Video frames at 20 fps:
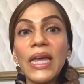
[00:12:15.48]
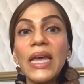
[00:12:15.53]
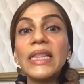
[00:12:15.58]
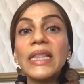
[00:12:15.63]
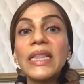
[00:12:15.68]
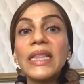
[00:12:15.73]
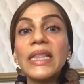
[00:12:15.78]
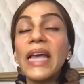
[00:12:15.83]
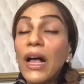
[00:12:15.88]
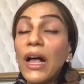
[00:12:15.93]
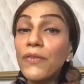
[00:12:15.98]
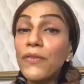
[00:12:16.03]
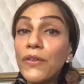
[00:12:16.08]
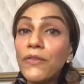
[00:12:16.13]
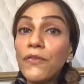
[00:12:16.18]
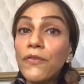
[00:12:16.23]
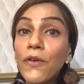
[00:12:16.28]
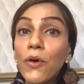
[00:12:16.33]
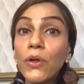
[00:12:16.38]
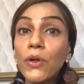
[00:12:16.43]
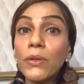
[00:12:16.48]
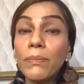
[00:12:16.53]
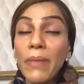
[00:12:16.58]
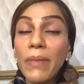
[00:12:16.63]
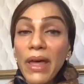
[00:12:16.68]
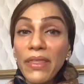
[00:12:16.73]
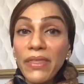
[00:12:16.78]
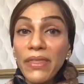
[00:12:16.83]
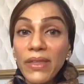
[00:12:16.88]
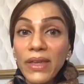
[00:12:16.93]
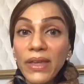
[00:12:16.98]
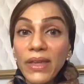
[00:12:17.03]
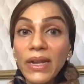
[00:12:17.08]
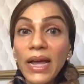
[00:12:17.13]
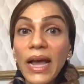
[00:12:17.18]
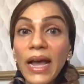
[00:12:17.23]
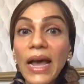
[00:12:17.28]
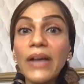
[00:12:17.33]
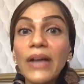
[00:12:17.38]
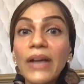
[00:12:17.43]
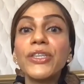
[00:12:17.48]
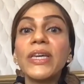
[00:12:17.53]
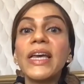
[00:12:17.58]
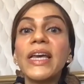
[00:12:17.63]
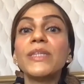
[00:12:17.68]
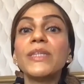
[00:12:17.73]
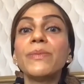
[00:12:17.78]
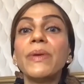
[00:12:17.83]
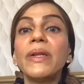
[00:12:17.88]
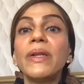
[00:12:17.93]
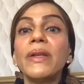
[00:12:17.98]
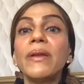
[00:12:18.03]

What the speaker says: The AlphaFold method actually has